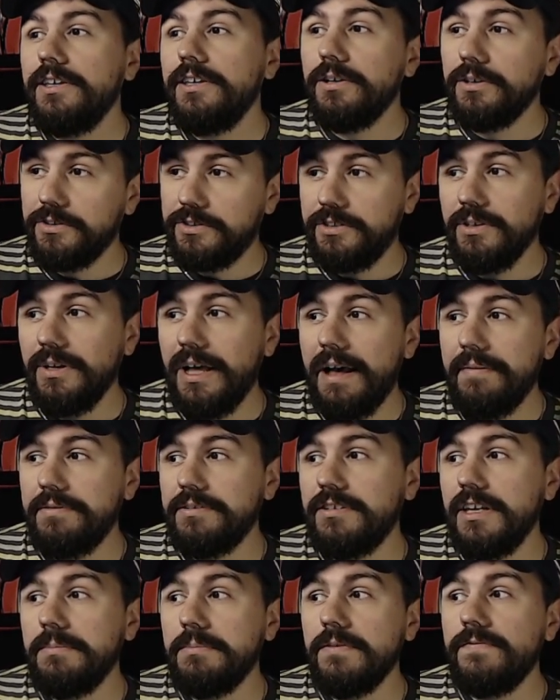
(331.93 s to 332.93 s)
You'll still have
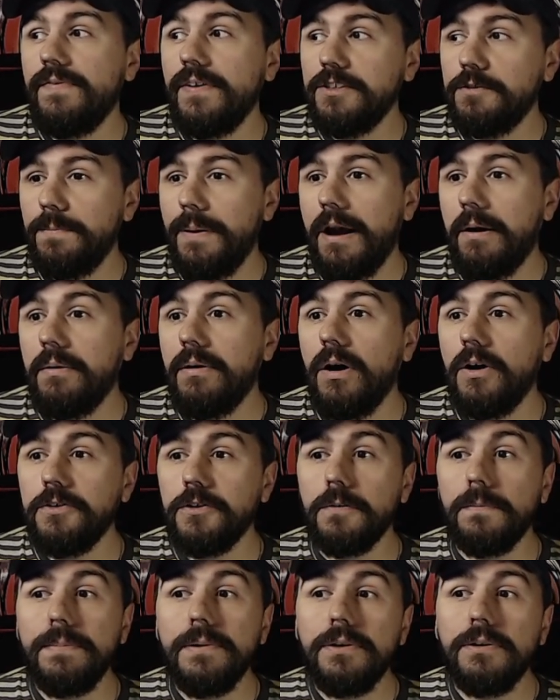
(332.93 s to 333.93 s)
the same defense power on
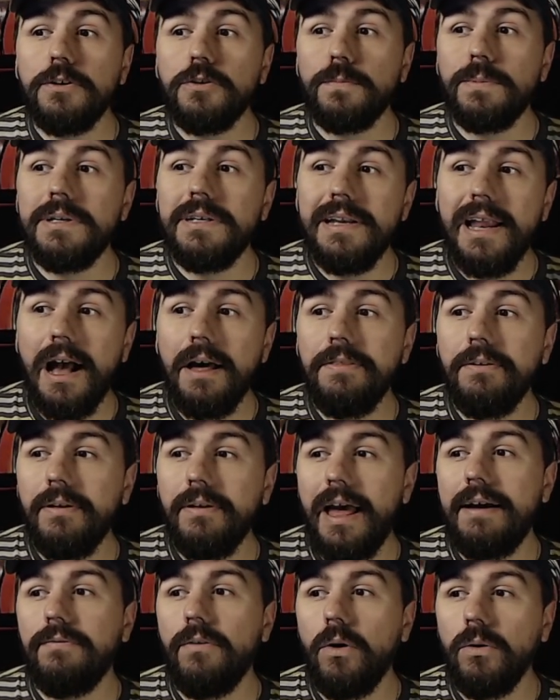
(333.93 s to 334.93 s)
your builders, but now they'll
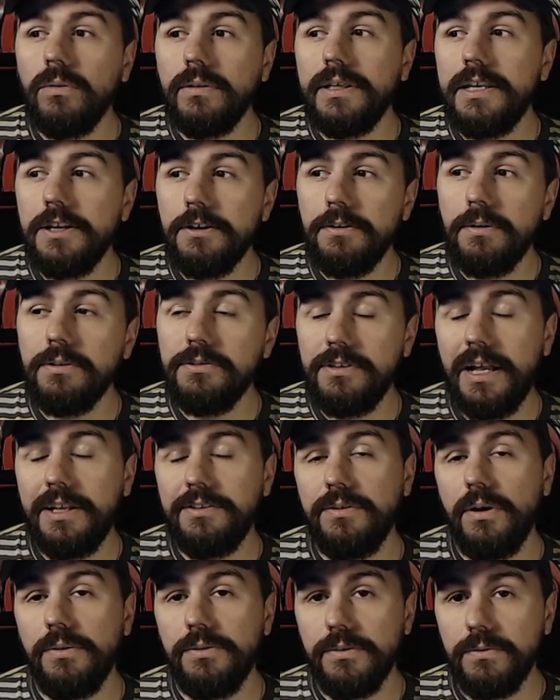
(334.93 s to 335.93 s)
have only hero
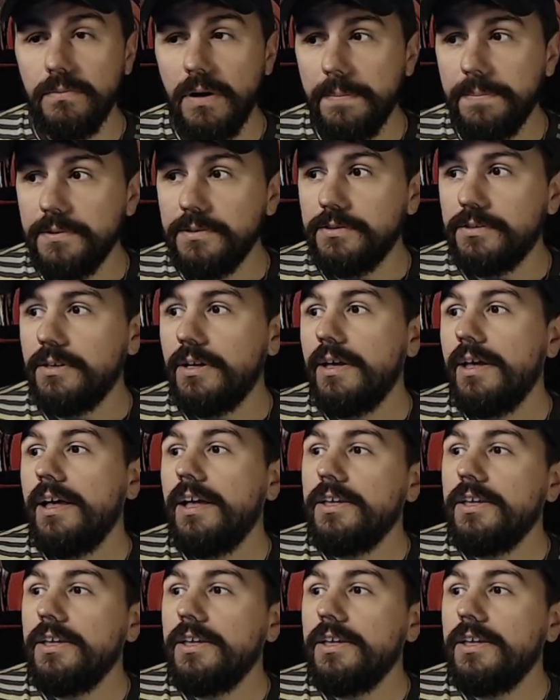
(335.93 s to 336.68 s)
stats on their weapons.